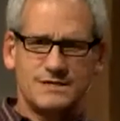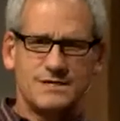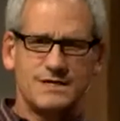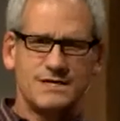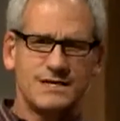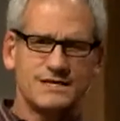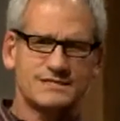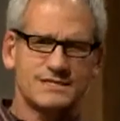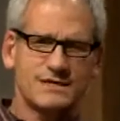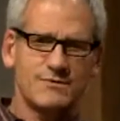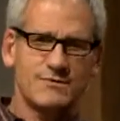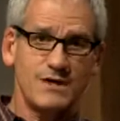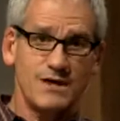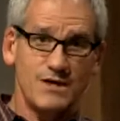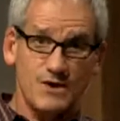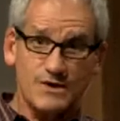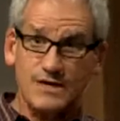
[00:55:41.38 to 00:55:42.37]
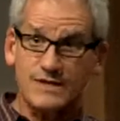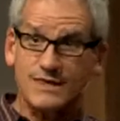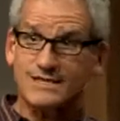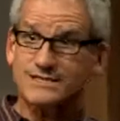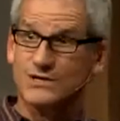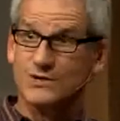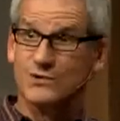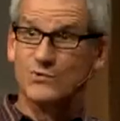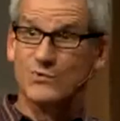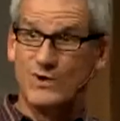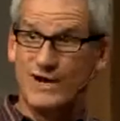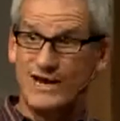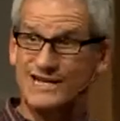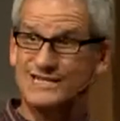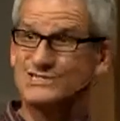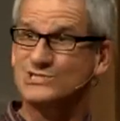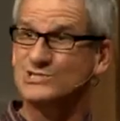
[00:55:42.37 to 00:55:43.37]
And I'd say, well, okay, that's a
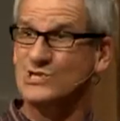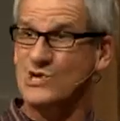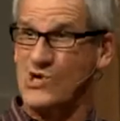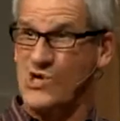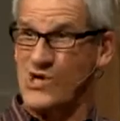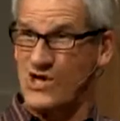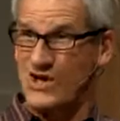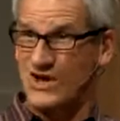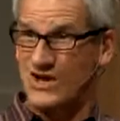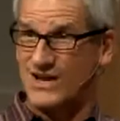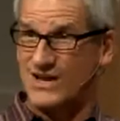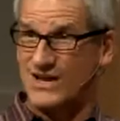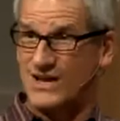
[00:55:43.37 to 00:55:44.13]
great song.